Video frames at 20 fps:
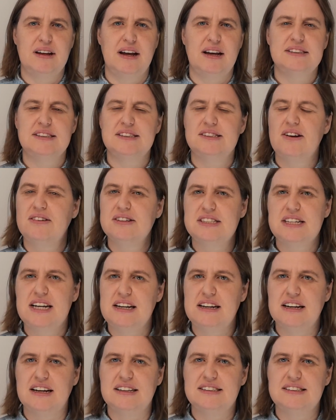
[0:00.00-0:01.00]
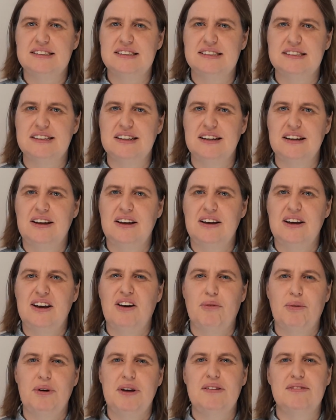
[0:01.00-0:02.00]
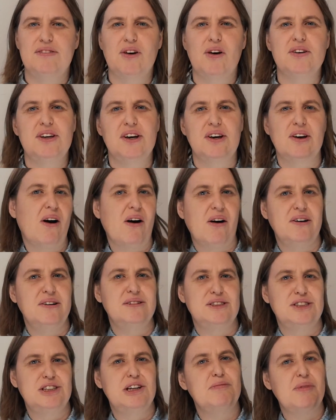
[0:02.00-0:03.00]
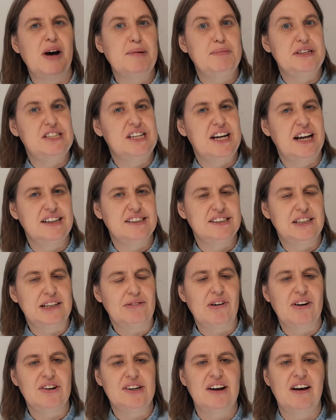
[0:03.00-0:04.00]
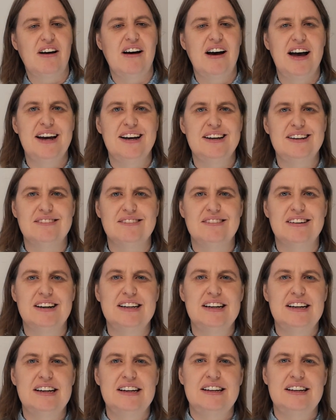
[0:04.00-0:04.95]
It's not tennis, where you've got your coach who might be chatting to you online or